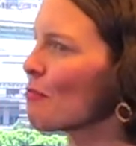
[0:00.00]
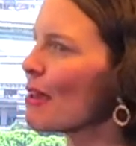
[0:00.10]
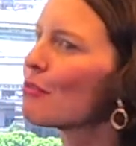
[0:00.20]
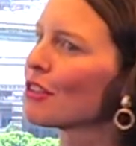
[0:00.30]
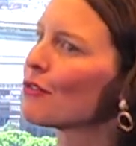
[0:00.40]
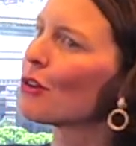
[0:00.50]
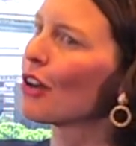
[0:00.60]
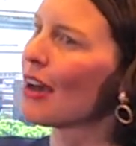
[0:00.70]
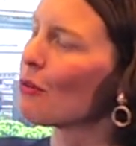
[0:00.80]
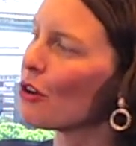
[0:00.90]
people at
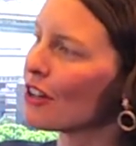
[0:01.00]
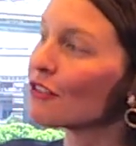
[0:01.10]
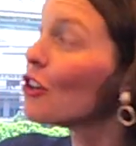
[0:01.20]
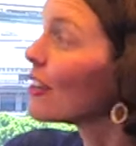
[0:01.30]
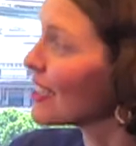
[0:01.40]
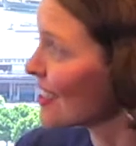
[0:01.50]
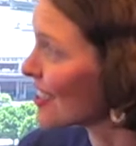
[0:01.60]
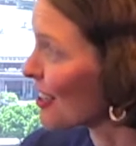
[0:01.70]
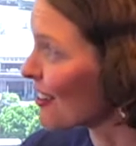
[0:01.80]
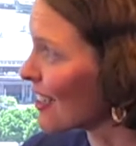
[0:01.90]
work have not
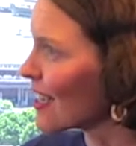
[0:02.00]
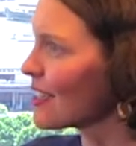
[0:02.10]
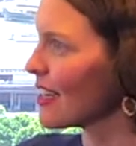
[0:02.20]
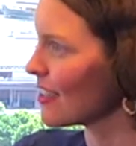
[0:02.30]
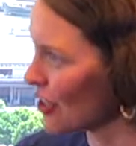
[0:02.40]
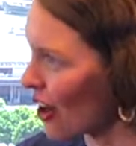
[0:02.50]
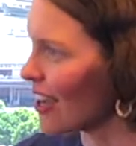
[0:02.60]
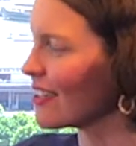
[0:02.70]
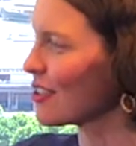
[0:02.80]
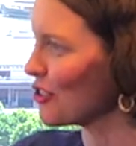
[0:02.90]
necessarily extended
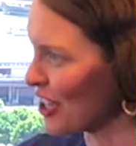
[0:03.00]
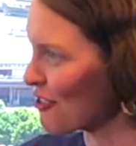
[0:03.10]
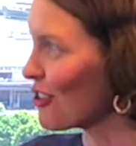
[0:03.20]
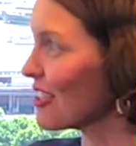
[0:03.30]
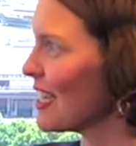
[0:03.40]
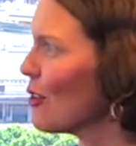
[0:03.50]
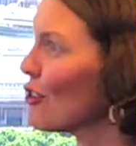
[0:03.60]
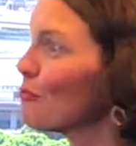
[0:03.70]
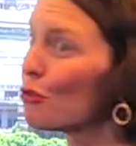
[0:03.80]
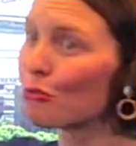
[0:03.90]
kindness or generosity or
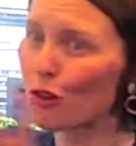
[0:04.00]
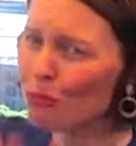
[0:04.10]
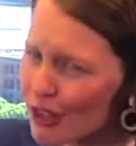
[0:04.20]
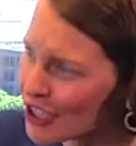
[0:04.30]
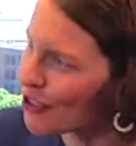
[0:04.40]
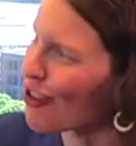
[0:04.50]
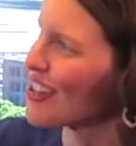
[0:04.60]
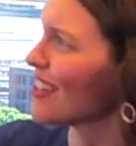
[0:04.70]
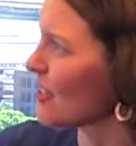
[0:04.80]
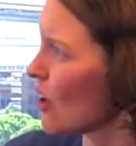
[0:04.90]
have put more pressure on
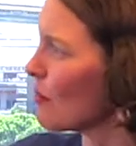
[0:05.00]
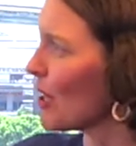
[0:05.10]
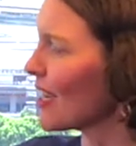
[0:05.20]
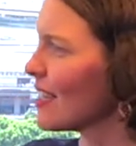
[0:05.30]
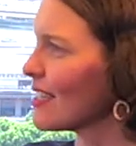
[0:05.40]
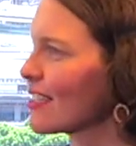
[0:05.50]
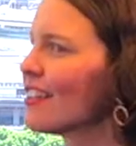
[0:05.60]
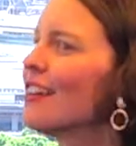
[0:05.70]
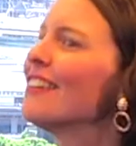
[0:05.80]
at a time like this.